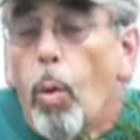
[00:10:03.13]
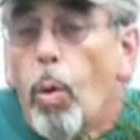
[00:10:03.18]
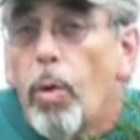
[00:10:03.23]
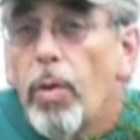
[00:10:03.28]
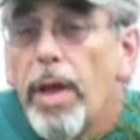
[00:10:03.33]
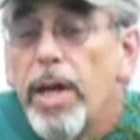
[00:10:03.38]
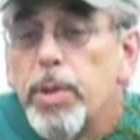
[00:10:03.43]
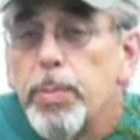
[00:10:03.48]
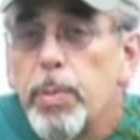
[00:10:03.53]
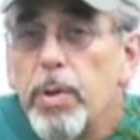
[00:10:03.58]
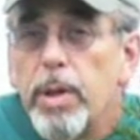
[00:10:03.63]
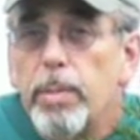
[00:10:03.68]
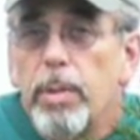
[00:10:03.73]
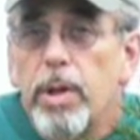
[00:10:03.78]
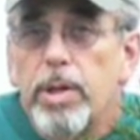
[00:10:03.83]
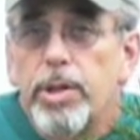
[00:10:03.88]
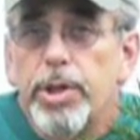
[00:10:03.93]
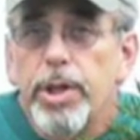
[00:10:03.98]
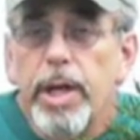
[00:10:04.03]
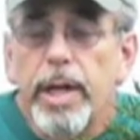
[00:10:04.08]
So that's pretty
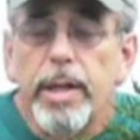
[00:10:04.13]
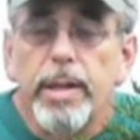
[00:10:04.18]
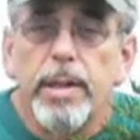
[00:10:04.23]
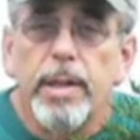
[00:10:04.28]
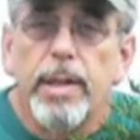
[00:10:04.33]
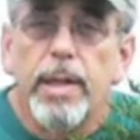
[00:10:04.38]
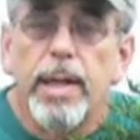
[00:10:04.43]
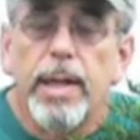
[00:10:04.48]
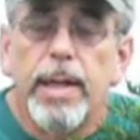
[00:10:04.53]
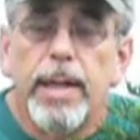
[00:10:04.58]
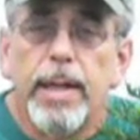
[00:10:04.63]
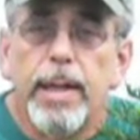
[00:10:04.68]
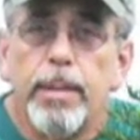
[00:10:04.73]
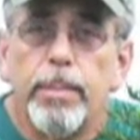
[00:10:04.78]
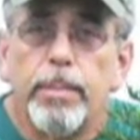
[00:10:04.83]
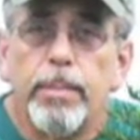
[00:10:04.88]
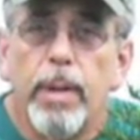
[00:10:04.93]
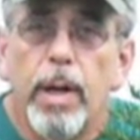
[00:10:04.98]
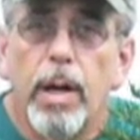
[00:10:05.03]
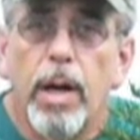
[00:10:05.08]
much it.
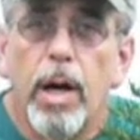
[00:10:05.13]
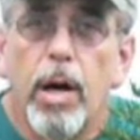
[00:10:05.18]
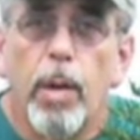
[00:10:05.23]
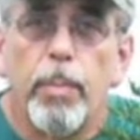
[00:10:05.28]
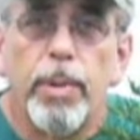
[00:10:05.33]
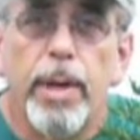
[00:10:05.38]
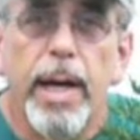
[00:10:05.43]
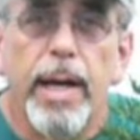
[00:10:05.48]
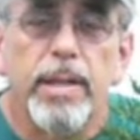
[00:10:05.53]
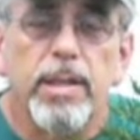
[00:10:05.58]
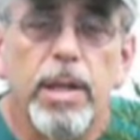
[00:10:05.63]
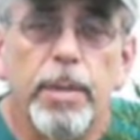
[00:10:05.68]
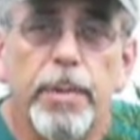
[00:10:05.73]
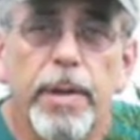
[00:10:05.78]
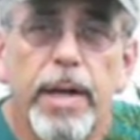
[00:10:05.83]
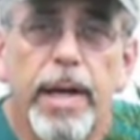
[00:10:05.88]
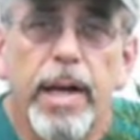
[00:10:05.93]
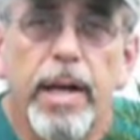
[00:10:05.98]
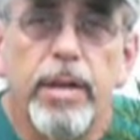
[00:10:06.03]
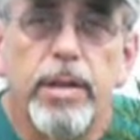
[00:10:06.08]
I hope you got
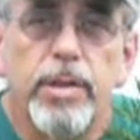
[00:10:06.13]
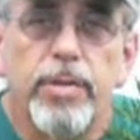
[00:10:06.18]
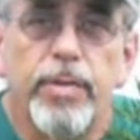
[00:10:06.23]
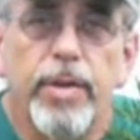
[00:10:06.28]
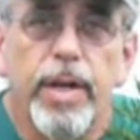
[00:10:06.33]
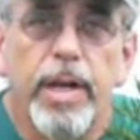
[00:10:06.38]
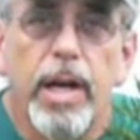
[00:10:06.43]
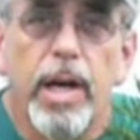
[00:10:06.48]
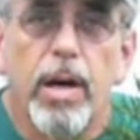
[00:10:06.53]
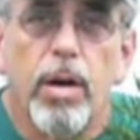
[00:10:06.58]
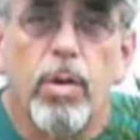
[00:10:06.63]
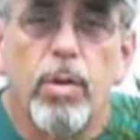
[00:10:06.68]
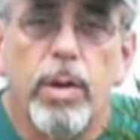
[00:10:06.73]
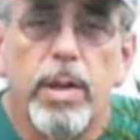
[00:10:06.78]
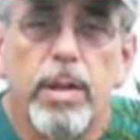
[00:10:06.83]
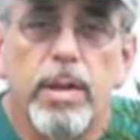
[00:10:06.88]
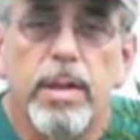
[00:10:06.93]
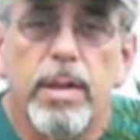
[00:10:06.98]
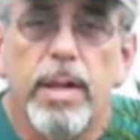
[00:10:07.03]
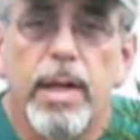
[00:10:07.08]
something out of this video,
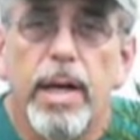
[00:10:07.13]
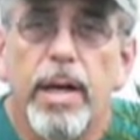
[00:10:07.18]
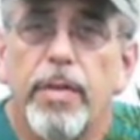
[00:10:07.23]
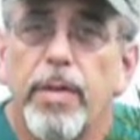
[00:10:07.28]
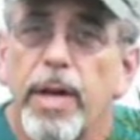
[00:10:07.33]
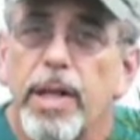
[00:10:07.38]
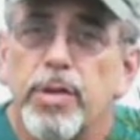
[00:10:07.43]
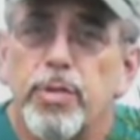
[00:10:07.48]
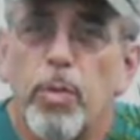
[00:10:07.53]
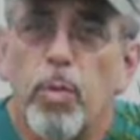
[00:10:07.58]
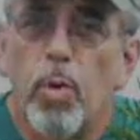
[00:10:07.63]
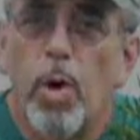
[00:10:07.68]
and thanks for